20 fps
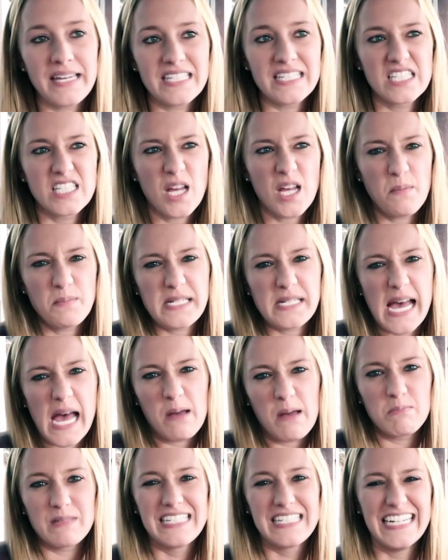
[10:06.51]
Maybe if
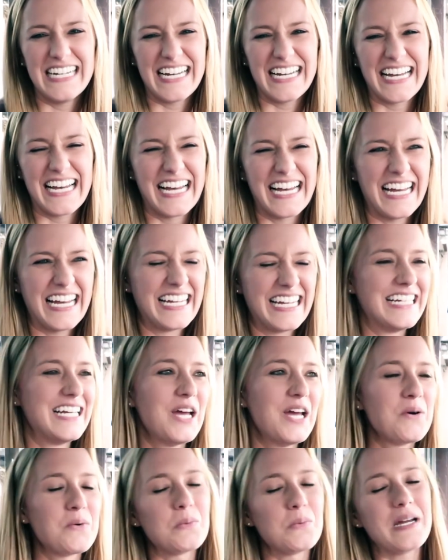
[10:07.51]
sometimes you just.
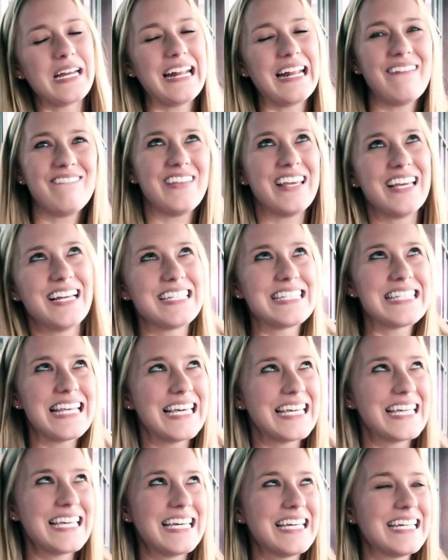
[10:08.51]
you, it feels
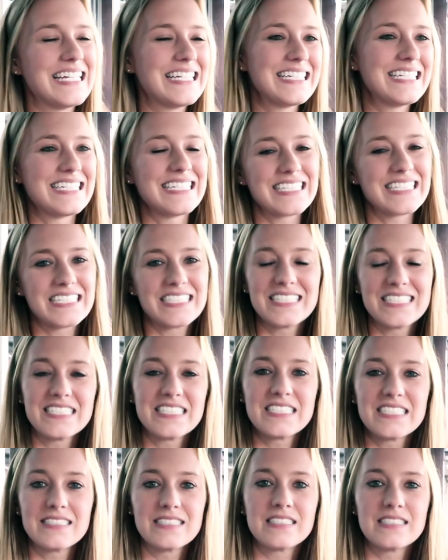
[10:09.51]
like well, it. no, it's just you
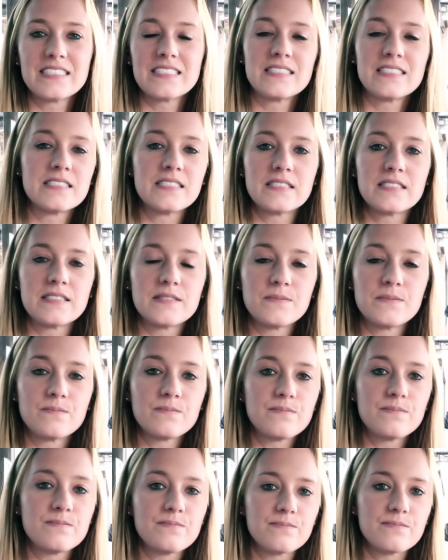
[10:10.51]
vlog
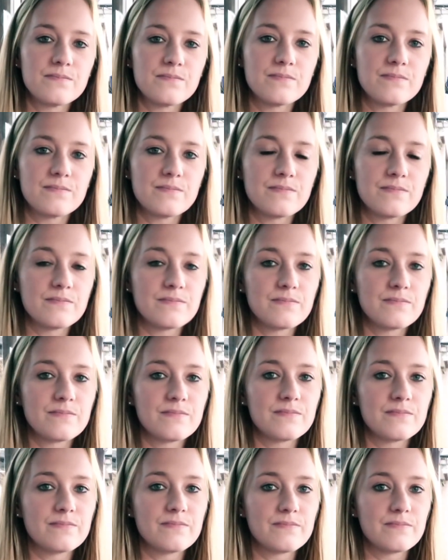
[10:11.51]
without
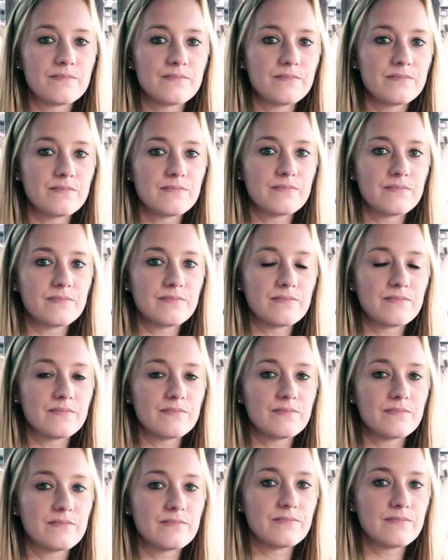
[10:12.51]
like a real like
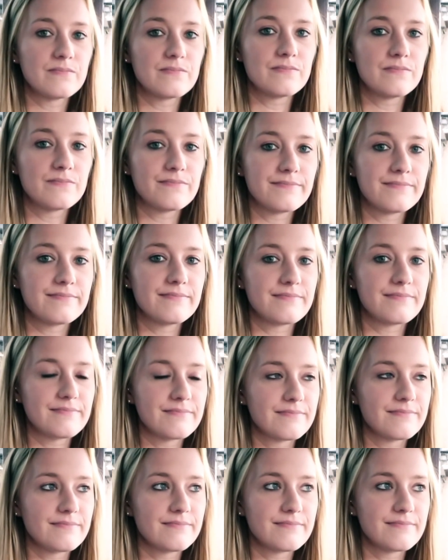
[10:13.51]
subject or
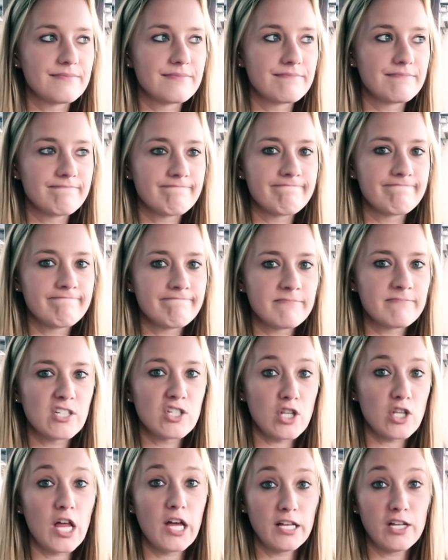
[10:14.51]
purpose.
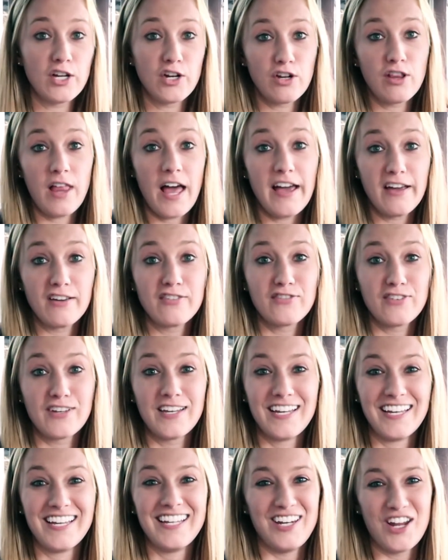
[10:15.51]
Like your life,
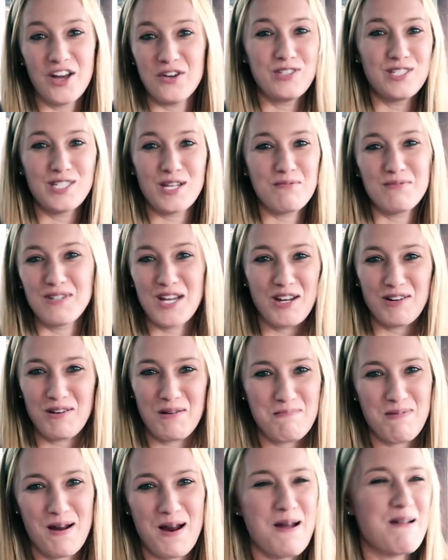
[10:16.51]
no
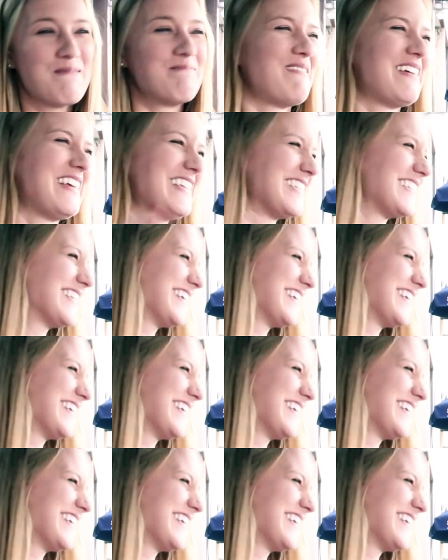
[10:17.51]
subject or purpose.